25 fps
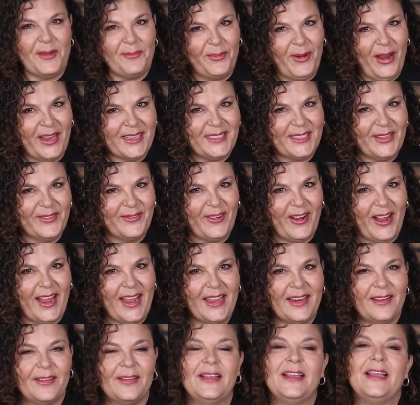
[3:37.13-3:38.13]
Impressive,
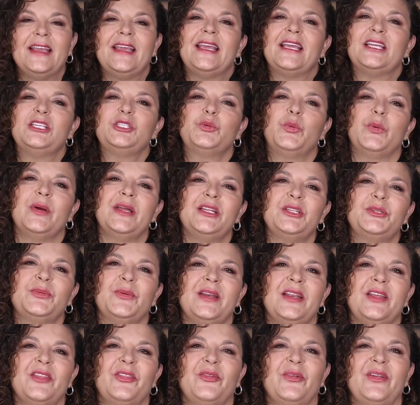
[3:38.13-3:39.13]
right? In
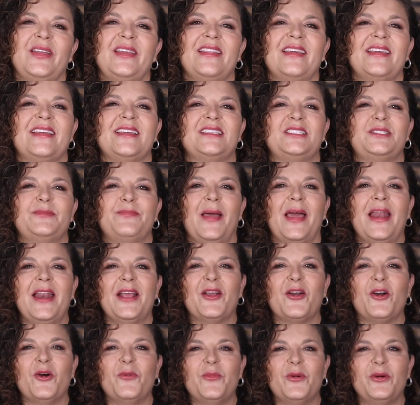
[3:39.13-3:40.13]
2023, the
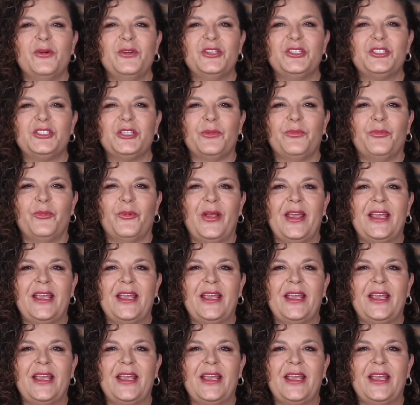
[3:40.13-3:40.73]
Hispanic homeownership